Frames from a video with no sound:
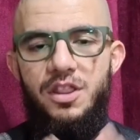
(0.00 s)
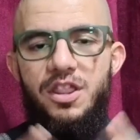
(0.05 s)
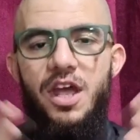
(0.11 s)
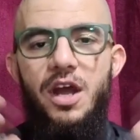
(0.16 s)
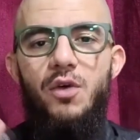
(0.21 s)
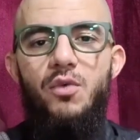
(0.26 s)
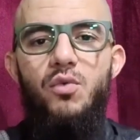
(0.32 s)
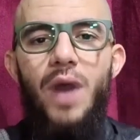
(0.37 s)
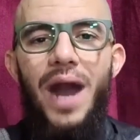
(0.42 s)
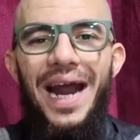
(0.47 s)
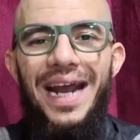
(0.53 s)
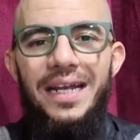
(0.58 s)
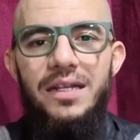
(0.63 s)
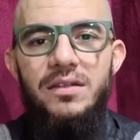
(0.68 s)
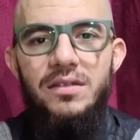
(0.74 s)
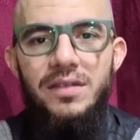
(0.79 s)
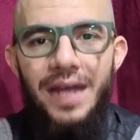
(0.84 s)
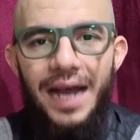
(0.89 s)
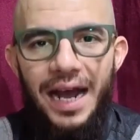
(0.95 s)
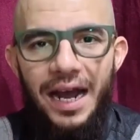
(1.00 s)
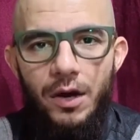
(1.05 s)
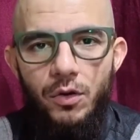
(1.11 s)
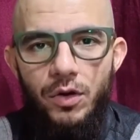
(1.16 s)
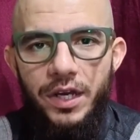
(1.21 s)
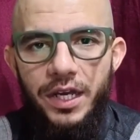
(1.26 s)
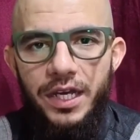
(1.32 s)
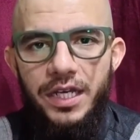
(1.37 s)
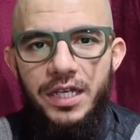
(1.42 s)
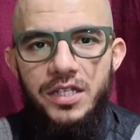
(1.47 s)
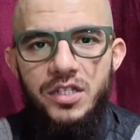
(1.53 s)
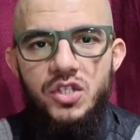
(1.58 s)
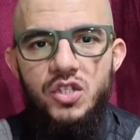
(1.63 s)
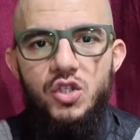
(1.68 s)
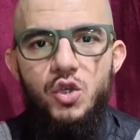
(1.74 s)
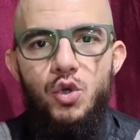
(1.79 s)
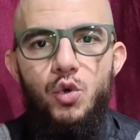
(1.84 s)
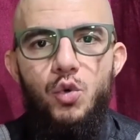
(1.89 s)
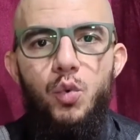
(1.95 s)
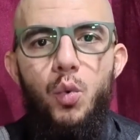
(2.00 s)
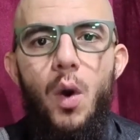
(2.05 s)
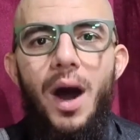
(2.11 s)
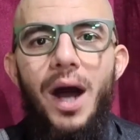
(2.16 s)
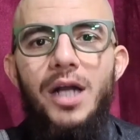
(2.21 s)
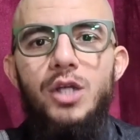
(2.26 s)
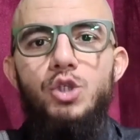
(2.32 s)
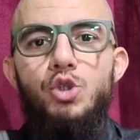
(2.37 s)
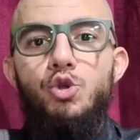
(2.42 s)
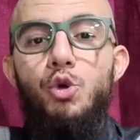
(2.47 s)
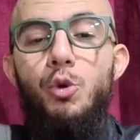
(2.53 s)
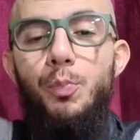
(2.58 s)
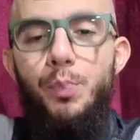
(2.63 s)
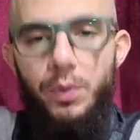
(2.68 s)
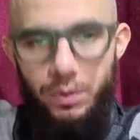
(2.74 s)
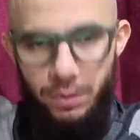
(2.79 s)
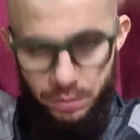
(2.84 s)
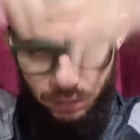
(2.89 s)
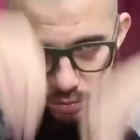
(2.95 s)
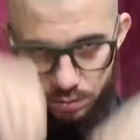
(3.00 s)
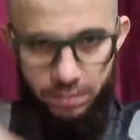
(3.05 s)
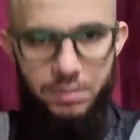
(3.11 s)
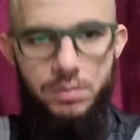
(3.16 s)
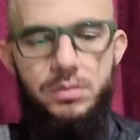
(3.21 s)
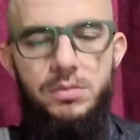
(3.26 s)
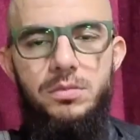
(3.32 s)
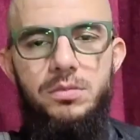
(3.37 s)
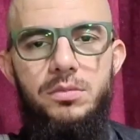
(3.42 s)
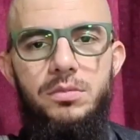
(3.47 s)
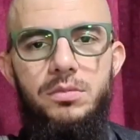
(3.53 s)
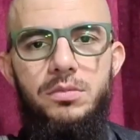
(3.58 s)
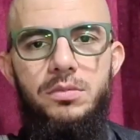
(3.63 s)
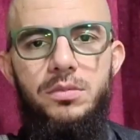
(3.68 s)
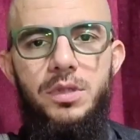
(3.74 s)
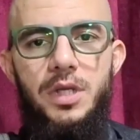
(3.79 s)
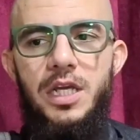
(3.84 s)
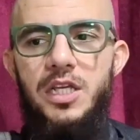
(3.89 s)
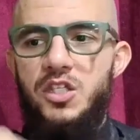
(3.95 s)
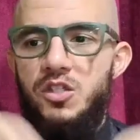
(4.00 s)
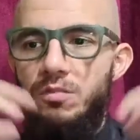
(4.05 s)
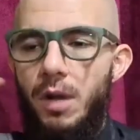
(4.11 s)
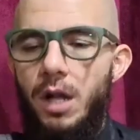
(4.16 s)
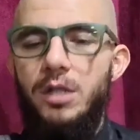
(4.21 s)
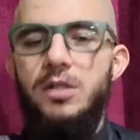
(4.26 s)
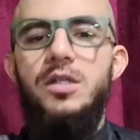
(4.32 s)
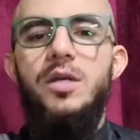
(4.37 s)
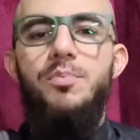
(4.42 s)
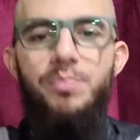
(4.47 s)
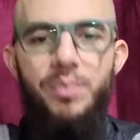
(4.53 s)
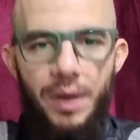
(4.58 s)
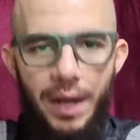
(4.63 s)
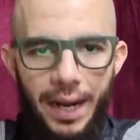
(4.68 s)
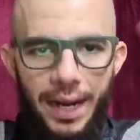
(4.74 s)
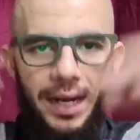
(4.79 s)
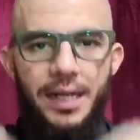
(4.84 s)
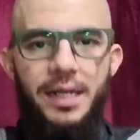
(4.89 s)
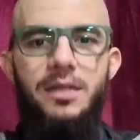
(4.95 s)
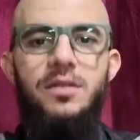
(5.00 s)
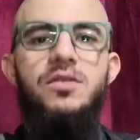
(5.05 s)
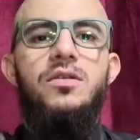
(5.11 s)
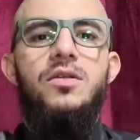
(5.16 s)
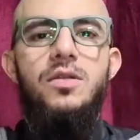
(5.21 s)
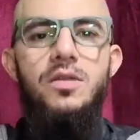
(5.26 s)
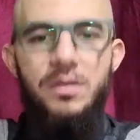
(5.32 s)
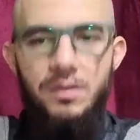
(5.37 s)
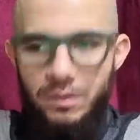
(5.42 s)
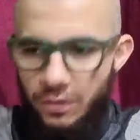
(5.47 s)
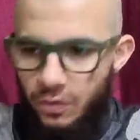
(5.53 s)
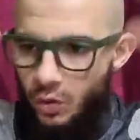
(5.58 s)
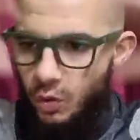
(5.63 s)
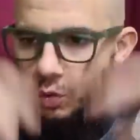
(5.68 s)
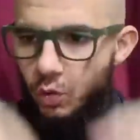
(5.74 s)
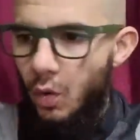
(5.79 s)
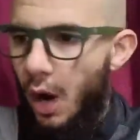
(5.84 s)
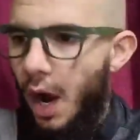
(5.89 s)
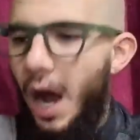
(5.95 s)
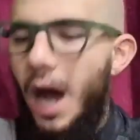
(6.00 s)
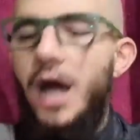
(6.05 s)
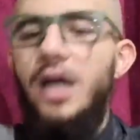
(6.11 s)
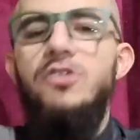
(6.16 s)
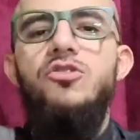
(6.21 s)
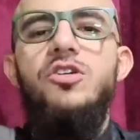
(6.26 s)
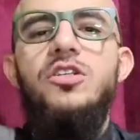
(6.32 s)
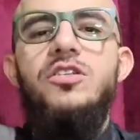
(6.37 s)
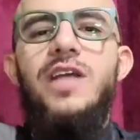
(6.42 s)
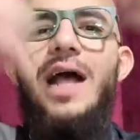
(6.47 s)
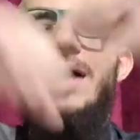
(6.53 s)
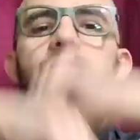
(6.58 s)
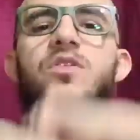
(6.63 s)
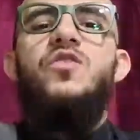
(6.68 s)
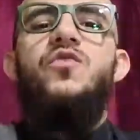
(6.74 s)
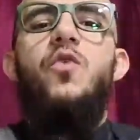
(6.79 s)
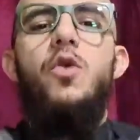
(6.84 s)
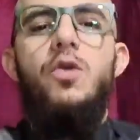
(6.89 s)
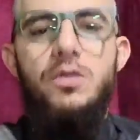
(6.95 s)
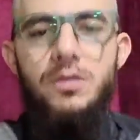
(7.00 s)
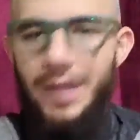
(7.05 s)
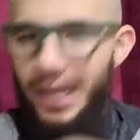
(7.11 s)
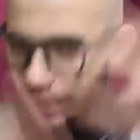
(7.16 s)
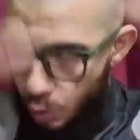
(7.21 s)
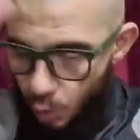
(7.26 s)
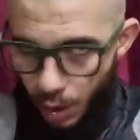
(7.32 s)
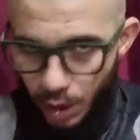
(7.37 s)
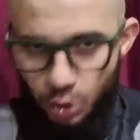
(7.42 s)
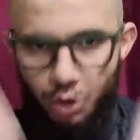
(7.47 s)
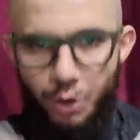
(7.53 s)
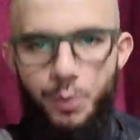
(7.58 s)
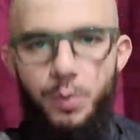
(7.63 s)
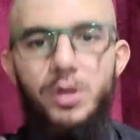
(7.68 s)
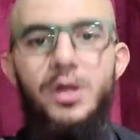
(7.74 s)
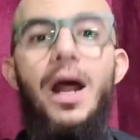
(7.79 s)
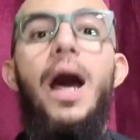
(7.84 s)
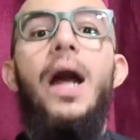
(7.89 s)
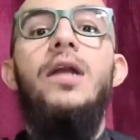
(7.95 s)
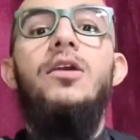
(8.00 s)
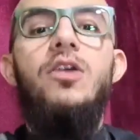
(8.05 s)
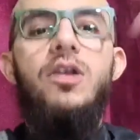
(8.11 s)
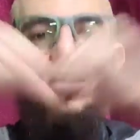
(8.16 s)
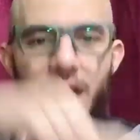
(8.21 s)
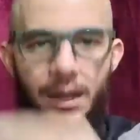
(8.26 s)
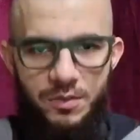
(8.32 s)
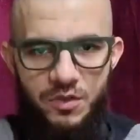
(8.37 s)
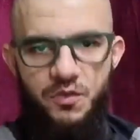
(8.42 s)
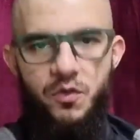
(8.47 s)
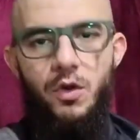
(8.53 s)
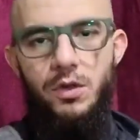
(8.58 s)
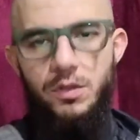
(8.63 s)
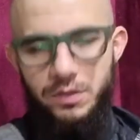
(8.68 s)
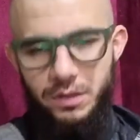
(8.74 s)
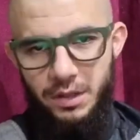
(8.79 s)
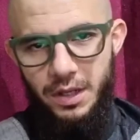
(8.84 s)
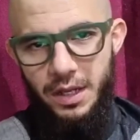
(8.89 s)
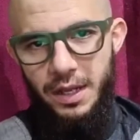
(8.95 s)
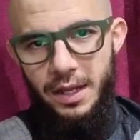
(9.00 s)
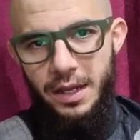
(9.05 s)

Their right now is quadruple, is multiplied 100 times fold, not quadruple, 100 times fold.